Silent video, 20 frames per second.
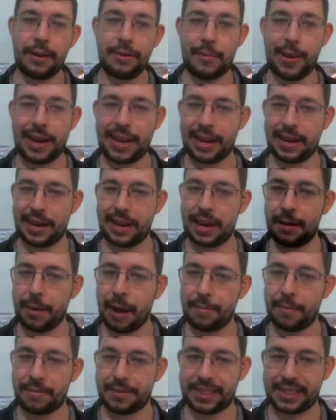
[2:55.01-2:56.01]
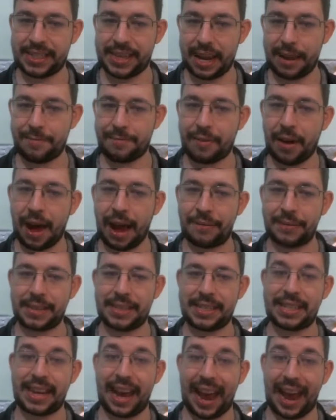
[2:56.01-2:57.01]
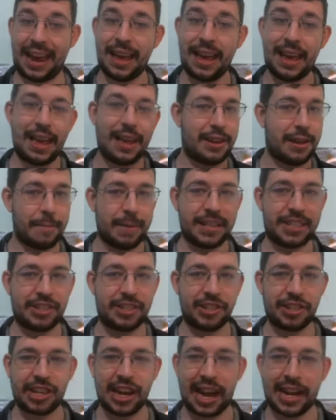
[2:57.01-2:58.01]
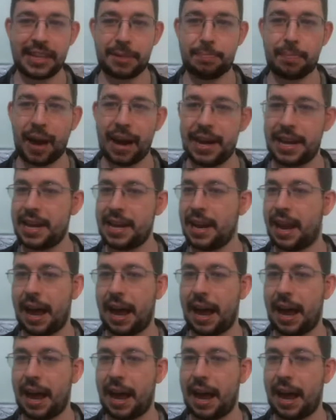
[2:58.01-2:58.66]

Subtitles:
we can hit them up with c5 and say, you missed your chance, buddy.